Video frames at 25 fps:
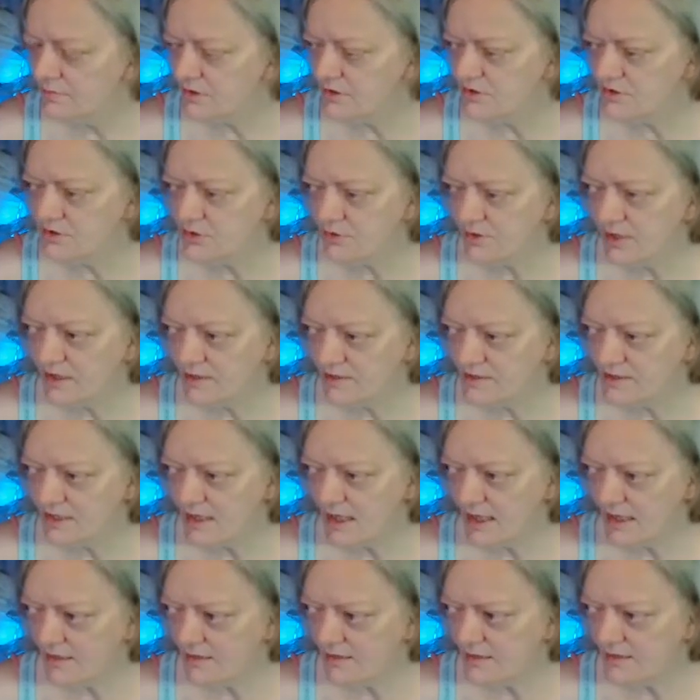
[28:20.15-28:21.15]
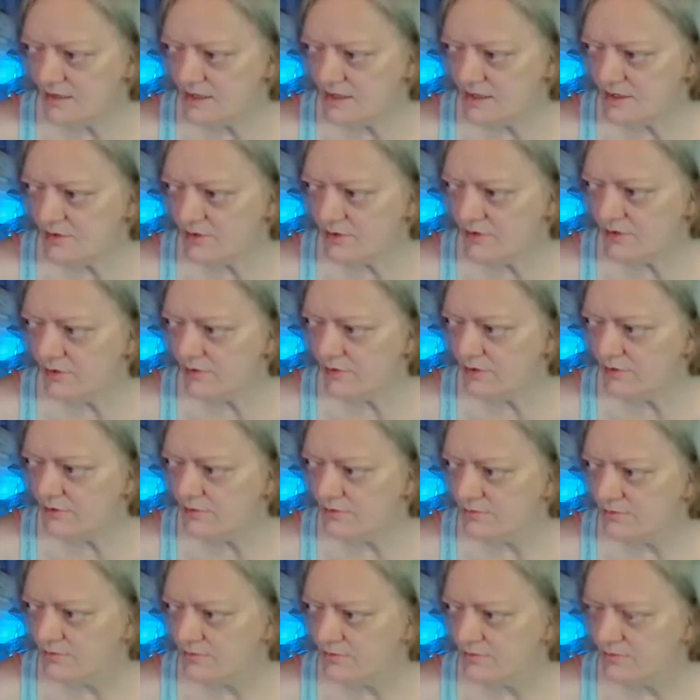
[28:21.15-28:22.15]
There's great sadness in her.
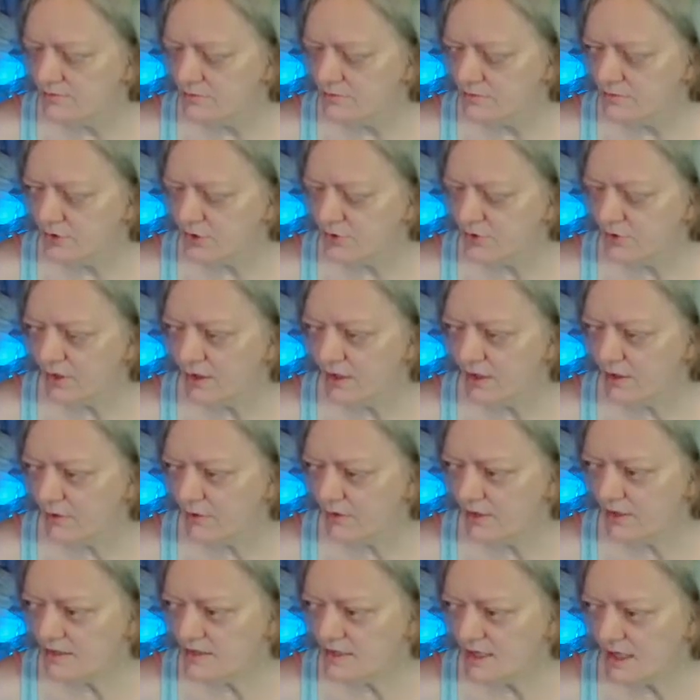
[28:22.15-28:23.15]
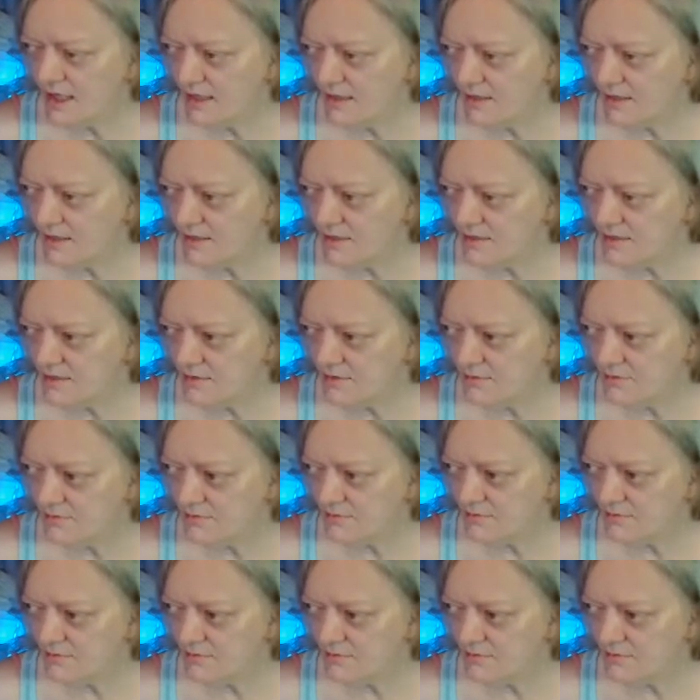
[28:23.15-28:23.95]
Great, great sadness.